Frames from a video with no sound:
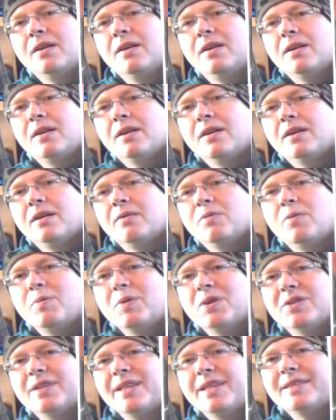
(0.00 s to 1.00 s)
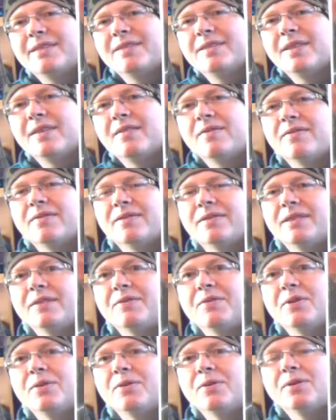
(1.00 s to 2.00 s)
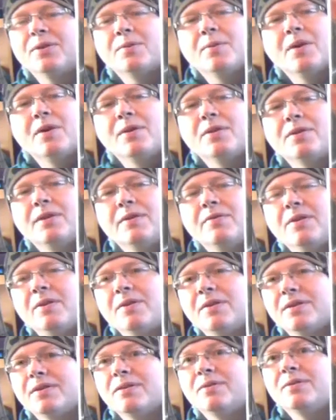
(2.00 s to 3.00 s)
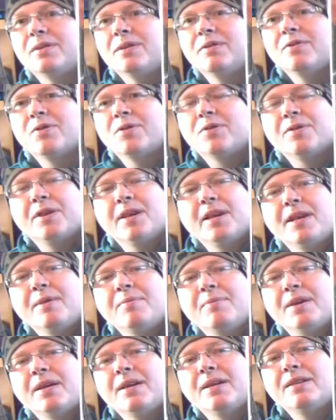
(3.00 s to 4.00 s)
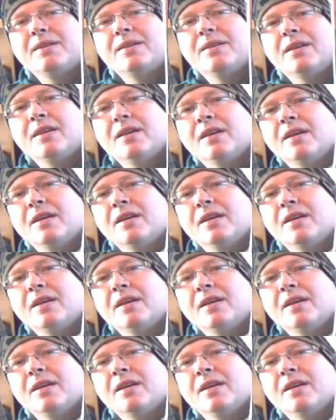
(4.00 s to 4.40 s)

uh, or much less difficult, I suppose. Even though it's still a difficult game, and